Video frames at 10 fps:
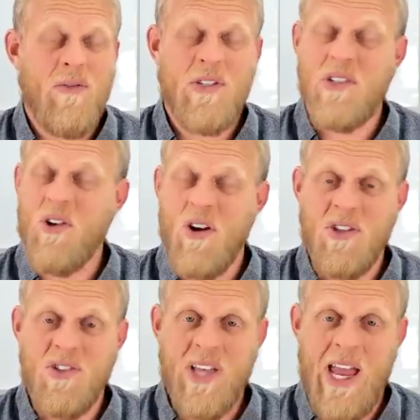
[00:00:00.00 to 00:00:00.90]
just gone
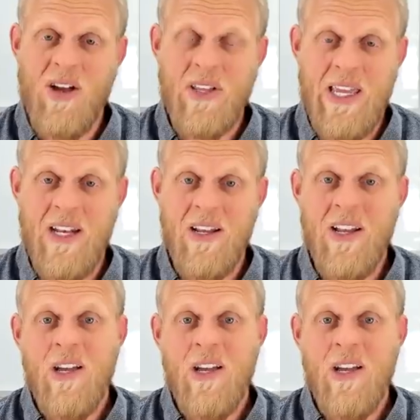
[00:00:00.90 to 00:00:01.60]
on sale in